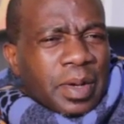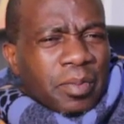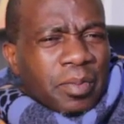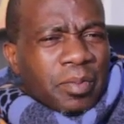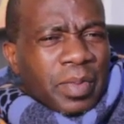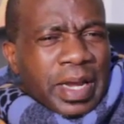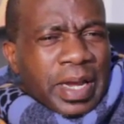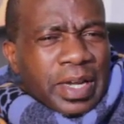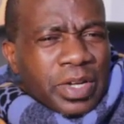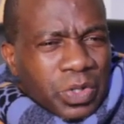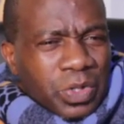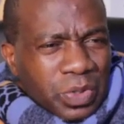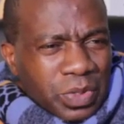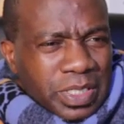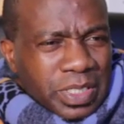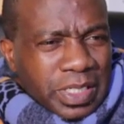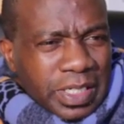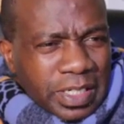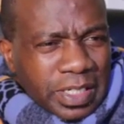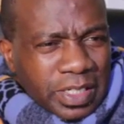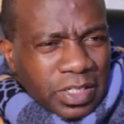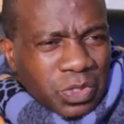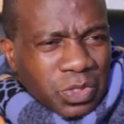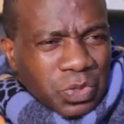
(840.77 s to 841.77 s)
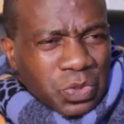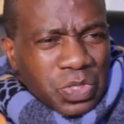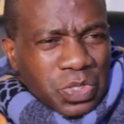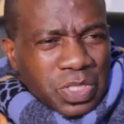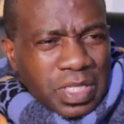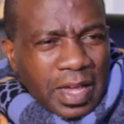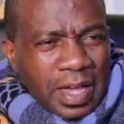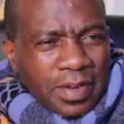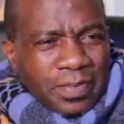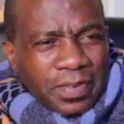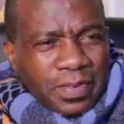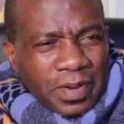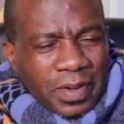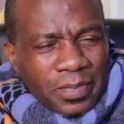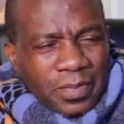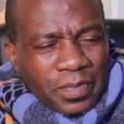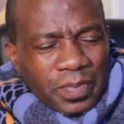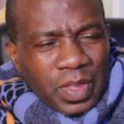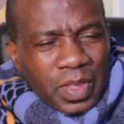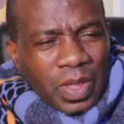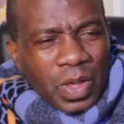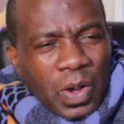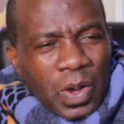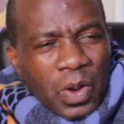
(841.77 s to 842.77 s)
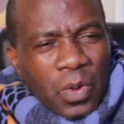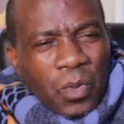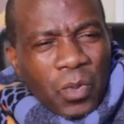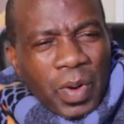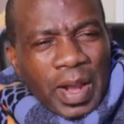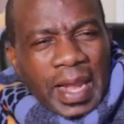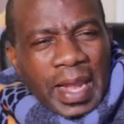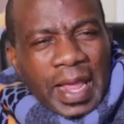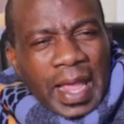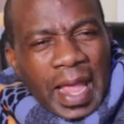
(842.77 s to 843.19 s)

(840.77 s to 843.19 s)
my daughter to suffer when